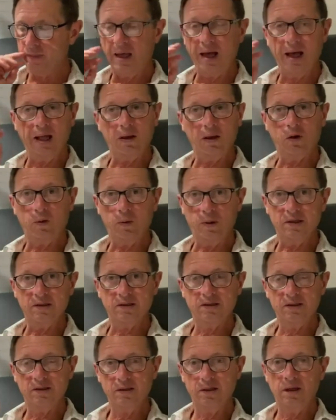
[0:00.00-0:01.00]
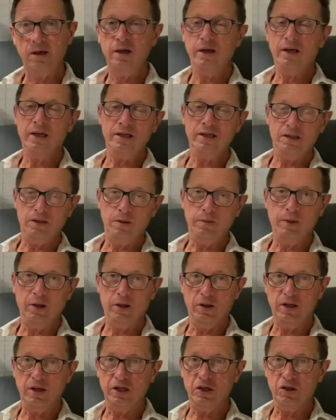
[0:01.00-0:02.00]
Eloquence is the
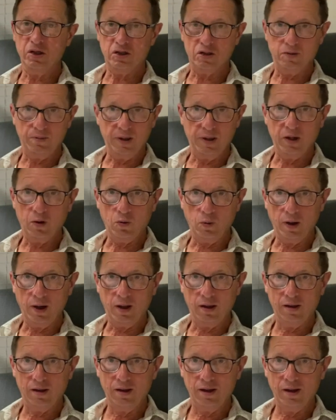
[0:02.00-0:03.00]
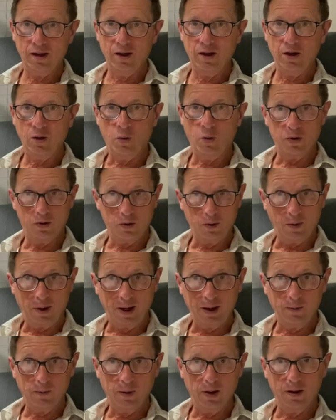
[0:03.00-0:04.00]
ability to speak well or to
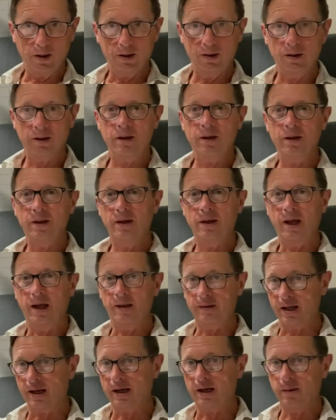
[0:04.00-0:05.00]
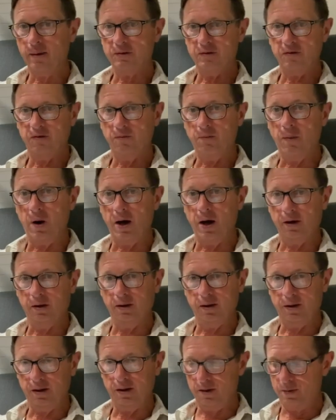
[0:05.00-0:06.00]
write well. And that comes with
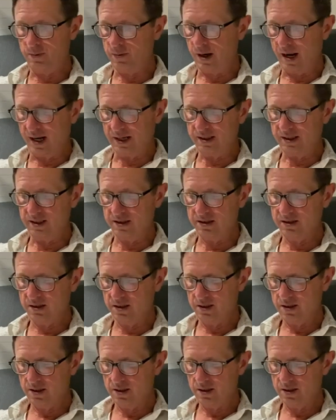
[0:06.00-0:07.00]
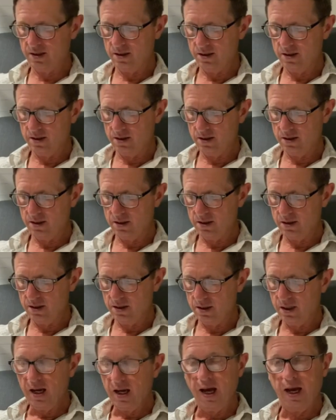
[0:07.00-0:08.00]
modeling and practice.
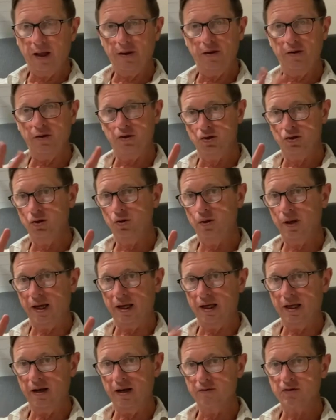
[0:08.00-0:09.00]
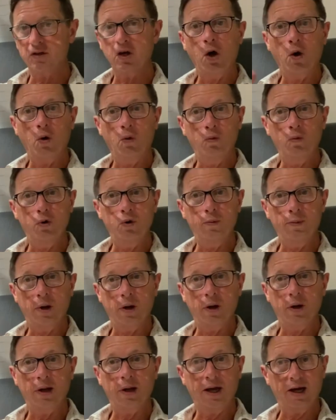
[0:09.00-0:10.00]
And then there's two negatives
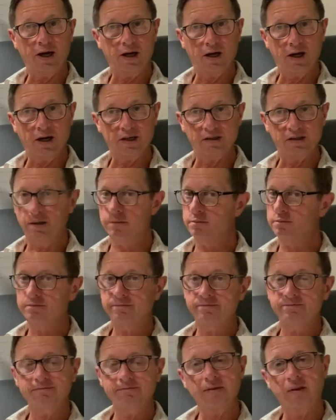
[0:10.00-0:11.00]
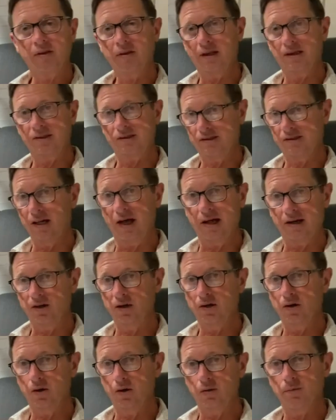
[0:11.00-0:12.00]
rumor and gossip, things not
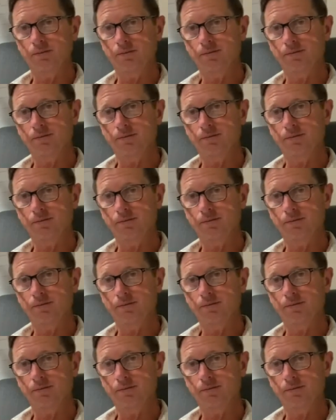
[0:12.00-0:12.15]
to do.